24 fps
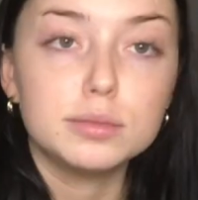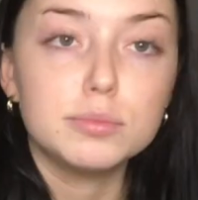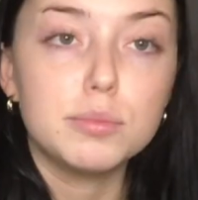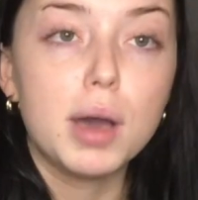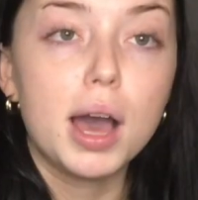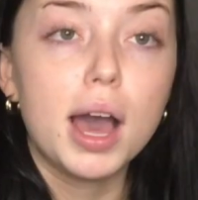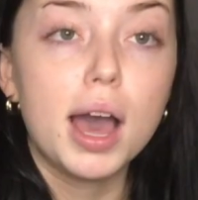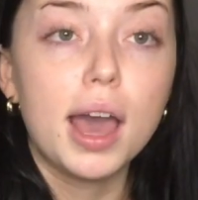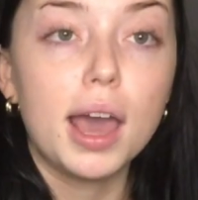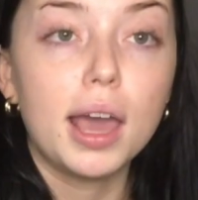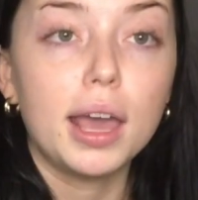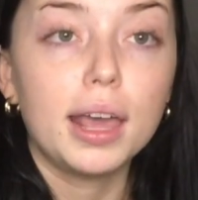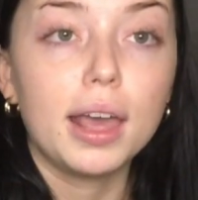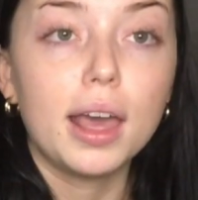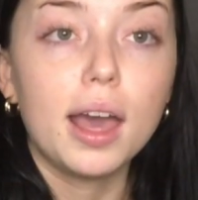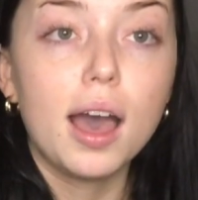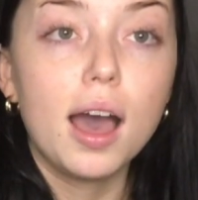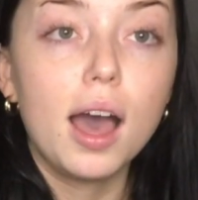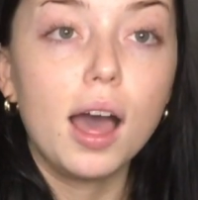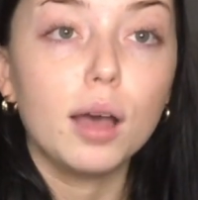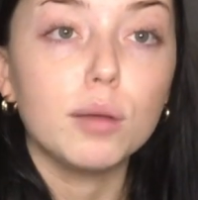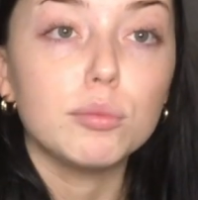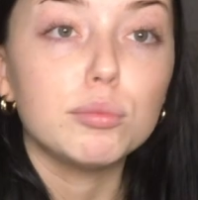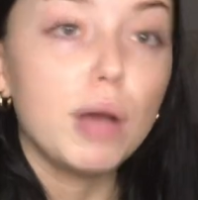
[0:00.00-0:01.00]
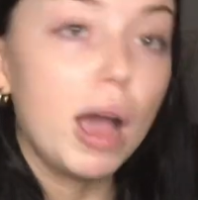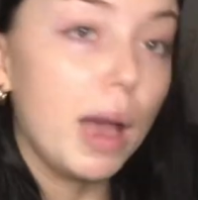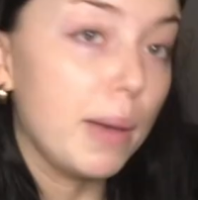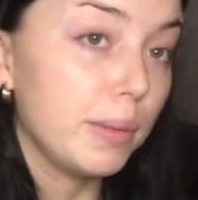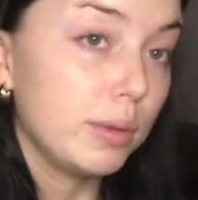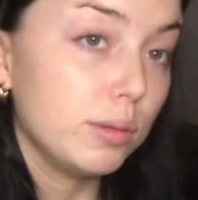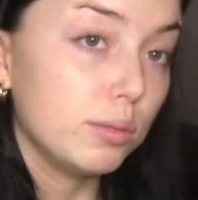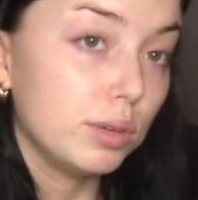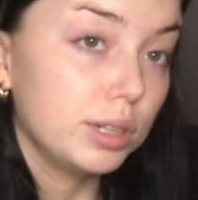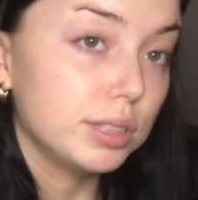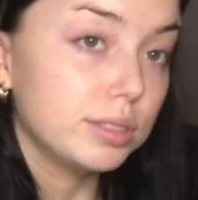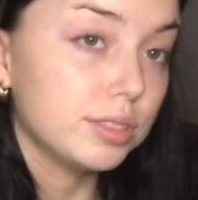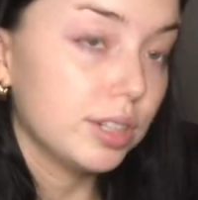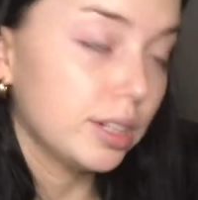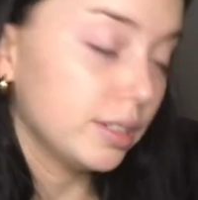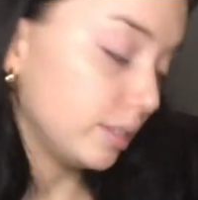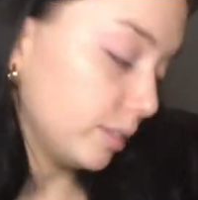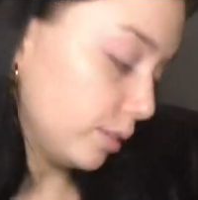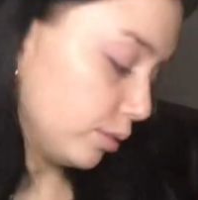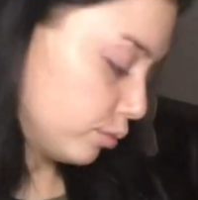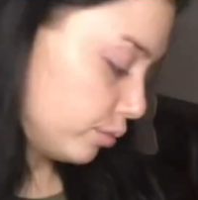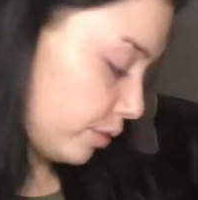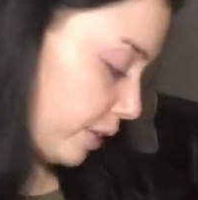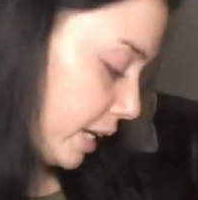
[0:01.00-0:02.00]
my Priming
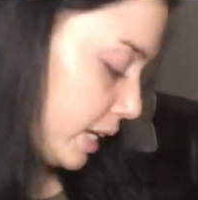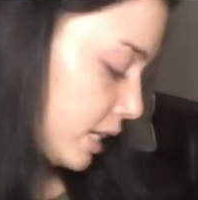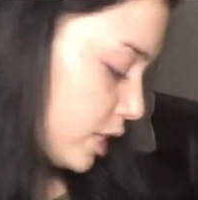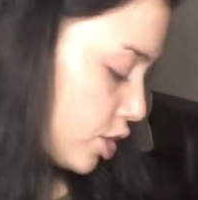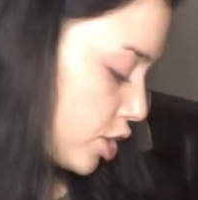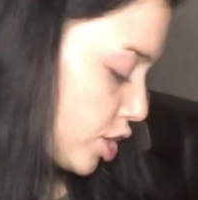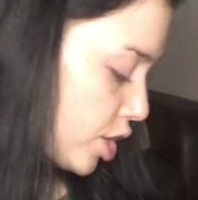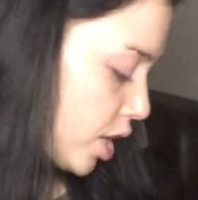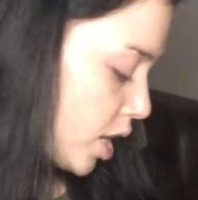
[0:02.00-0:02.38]
Moisturizer Rich.